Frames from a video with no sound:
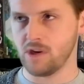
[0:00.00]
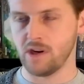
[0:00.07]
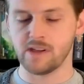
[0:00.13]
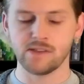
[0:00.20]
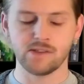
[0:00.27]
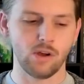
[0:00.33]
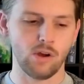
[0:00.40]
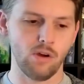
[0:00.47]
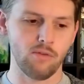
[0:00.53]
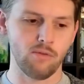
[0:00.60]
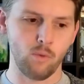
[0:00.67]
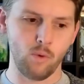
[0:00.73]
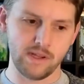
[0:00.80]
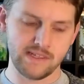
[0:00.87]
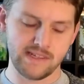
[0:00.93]
to solve,
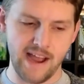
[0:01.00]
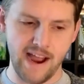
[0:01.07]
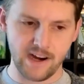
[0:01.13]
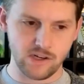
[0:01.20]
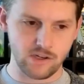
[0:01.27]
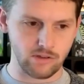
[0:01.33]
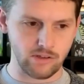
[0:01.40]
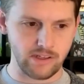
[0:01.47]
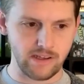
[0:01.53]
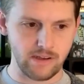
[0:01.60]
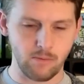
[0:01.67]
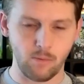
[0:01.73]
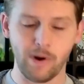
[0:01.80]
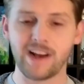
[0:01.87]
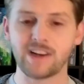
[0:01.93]
what actually
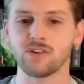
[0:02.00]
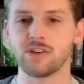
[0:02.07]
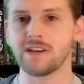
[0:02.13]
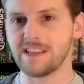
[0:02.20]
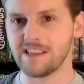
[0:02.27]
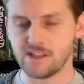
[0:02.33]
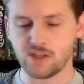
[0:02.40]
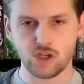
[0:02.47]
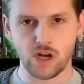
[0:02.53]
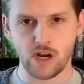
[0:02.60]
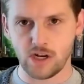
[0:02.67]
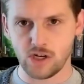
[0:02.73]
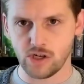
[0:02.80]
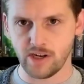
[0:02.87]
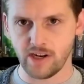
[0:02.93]
needs
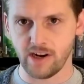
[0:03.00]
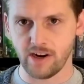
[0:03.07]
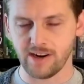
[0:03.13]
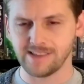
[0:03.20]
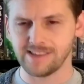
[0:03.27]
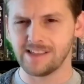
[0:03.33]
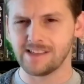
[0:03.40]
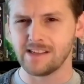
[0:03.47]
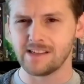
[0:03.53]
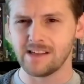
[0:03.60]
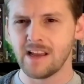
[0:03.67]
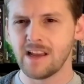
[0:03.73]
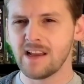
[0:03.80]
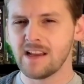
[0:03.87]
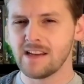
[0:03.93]
changing here, because it's this
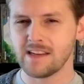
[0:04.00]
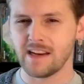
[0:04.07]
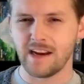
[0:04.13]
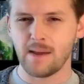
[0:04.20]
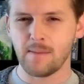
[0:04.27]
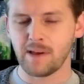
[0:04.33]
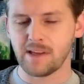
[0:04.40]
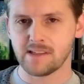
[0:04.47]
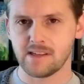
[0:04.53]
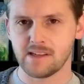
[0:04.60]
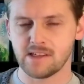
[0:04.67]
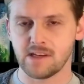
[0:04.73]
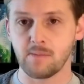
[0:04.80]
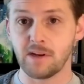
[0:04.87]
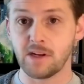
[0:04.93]
dynamic
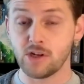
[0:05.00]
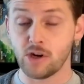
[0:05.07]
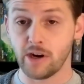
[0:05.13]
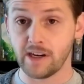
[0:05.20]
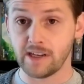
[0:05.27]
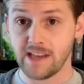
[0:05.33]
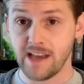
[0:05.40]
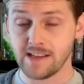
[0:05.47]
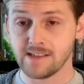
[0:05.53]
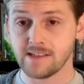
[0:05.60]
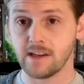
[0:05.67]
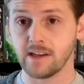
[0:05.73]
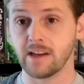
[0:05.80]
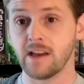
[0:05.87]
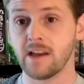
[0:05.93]
system, and during
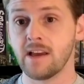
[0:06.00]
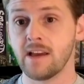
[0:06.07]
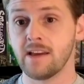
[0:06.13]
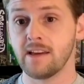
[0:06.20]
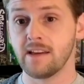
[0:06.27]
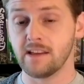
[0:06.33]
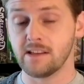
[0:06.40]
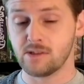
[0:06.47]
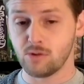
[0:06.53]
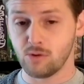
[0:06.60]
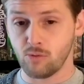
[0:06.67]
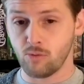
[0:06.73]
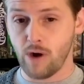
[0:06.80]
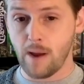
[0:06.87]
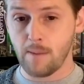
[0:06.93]
testing it's
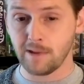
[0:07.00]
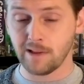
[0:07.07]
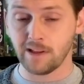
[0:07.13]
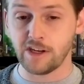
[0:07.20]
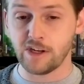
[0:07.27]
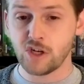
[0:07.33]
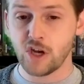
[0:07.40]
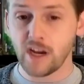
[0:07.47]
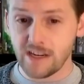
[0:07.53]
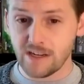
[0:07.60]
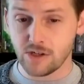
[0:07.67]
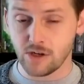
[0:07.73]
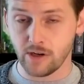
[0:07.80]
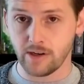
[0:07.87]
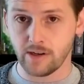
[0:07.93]
rapidly
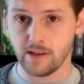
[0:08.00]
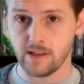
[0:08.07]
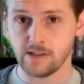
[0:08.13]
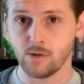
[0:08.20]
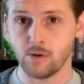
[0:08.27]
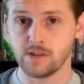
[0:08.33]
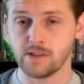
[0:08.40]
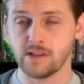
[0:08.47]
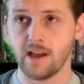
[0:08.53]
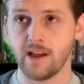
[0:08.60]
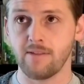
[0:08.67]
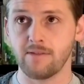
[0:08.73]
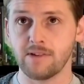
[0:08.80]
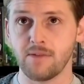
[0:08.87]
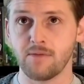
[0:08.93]
changing. And so it's kind
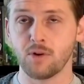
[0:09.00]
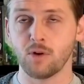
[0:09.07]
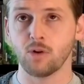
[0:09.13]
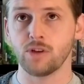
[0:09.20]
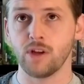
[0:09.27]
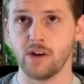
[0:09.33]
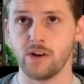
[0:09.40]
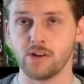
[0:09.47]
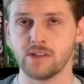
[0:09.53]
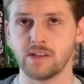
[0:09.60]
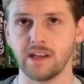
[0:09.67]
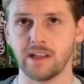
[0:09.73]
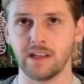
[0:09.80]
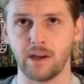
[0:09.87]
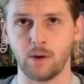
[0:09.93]
of difficult to
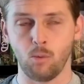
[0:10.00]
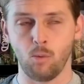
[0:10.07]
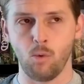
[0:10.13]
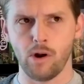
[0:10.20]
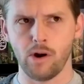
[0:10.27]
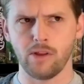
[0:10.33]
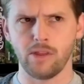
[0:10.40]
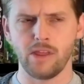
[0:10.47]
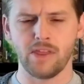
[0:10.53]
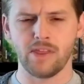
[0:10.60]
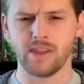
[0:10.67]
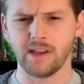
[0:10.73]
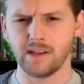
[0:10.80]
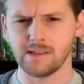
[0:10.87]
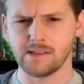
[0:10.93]
understand, like, what are the
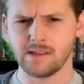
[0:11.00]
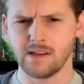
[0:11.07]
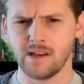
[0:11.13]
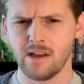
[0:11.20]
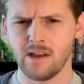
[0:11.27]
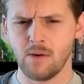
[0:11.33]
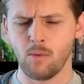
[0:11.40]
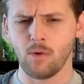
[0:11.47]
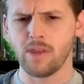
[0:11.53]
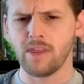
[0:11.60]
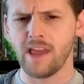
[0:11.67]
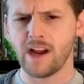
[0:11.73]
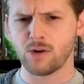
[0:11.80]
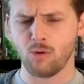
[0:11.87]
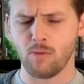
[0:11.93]
things, what are
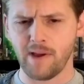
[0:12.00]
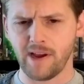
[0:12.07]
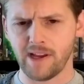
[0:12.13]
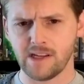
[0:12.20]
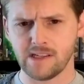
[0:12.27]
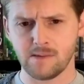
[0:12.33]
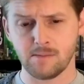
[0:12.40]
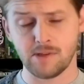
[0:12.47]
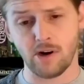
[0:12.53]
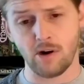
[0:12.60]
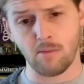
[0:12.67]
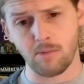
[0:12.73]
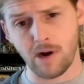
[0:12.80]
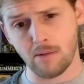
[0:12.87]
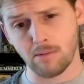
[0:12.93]
the actual mechanisms that are a
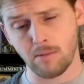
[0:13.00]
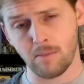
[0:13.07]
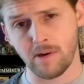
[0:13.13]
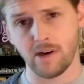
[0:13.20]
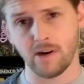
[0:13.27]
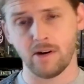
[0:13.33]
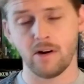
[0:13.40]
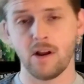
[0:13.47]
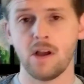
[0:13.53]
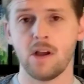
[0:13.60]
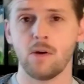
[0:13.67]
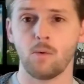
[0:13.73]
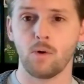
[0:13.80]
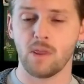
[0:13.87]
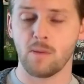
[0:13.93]
problem here,
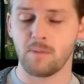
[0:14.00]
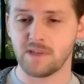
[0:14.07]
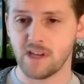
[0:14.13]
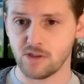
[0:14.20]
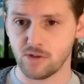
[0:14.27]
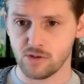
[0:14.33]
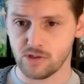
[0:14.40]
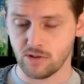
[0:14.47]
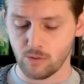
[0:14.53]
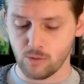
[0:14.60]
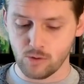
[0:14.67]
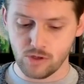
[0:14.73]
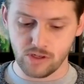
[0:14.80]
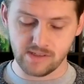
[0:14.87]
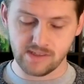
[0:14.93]
what are the potential
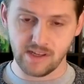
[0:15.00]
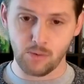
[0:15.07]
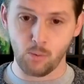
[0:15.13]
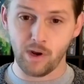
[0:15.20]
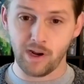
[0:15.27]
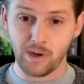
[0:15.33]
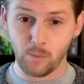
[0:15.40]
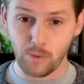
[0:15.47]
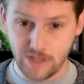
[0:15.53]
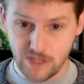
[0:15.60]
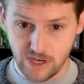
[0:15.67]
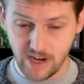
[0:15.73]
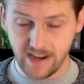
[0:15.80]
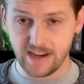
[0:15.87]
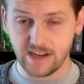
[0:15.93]
solutions, and what can we
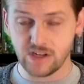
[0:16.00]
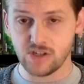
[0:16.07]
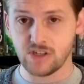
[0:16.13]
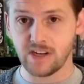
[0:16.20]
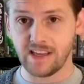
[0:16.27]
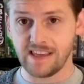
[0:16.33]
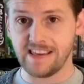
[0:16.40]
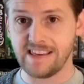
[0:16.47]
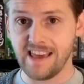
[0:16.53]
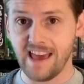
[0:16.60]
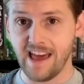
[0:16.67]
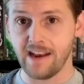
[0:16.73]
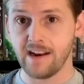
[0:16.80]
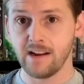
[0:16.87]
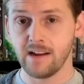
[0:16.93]
change to
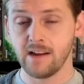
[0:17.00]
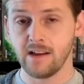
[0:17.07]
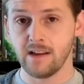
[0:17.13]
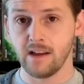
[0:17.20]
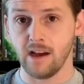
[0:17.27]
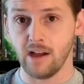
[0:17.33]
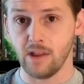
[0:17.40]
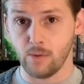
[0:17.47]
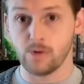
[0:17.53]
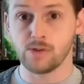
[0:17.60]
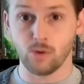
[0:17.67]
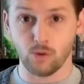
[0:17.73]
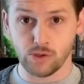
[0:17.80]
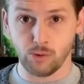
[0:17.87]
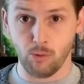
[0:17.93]
get the
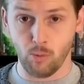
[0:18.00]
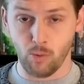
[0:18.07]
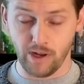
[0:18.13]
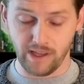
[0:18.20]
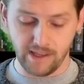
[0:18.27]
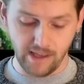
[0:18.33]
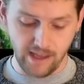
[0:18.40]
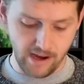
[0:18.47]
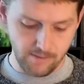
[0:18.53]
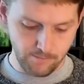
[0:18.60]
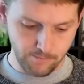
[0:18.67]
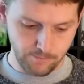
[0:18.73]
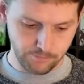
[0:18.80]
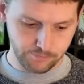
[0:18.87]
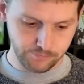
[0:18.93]
results that we want to get.
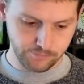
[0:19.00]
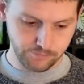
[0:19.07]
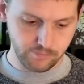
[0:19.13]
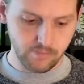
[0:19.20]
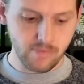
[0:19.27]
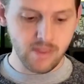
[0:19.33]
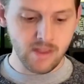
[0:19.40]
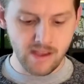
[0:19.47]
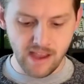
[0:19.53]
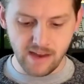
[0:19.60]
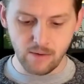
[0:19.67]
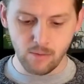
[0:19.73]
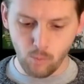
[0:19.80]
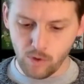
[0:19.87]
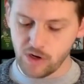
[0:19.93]

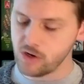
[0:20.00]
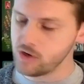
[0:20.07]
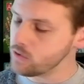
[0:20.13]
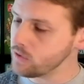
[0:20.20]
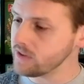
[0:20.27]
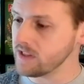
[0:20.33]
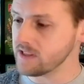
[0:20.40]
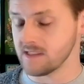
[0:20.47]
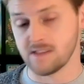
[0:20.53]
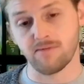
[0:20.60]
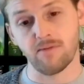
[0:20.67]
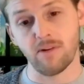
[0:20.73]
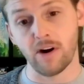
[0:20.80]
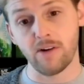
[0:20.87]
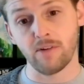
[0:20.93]
And when you're doing this, it's
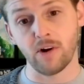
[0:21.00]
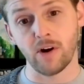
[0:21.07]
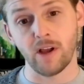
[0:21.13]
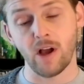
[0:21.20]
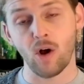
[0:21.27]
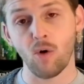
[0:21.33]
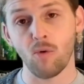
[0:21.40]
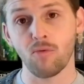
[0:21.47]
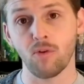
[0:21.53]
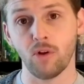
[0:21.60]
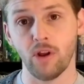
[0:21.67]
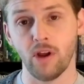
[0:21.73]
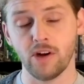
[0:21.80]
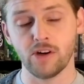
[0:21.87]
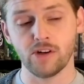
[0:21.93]
very, very helpful
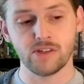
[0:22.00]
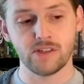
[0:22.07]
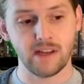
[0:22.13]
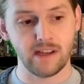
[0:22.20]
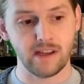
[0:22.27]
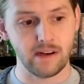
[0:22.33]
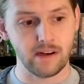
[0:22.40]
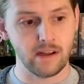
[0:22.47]
to understand